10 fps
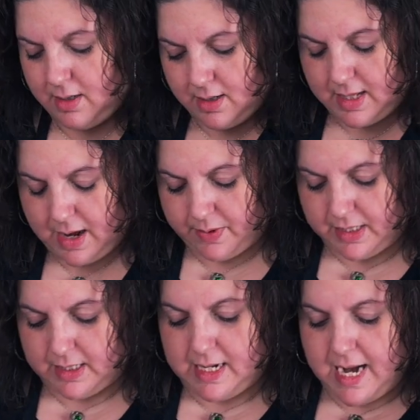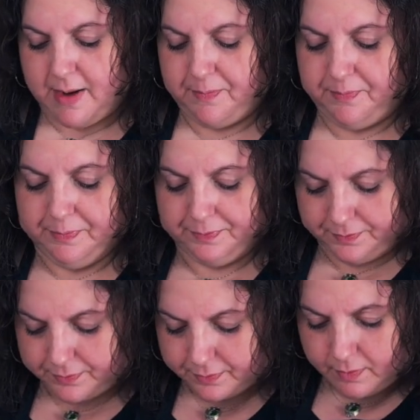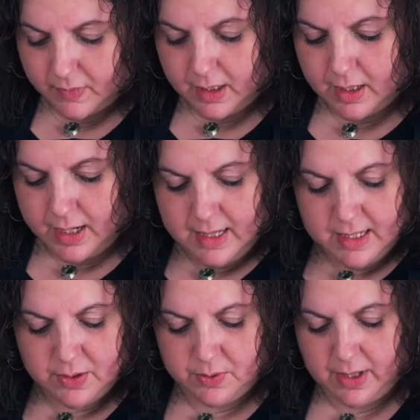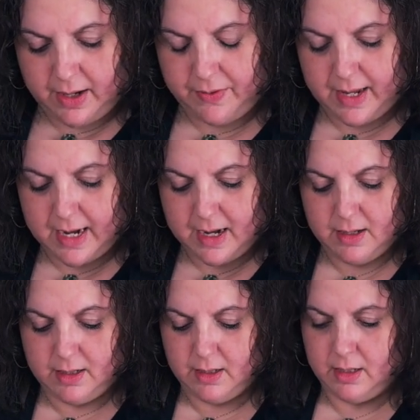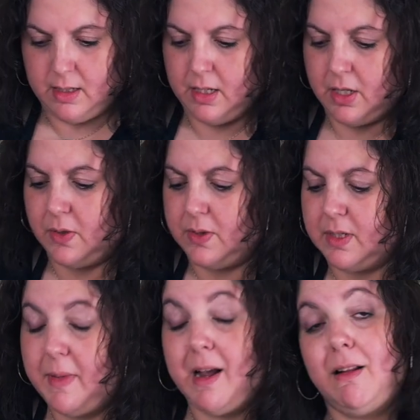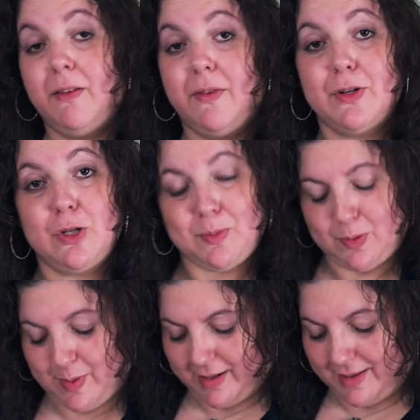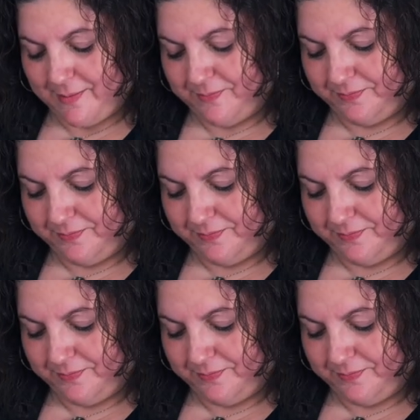That was his name. And this is how they used to make all of their soups back then.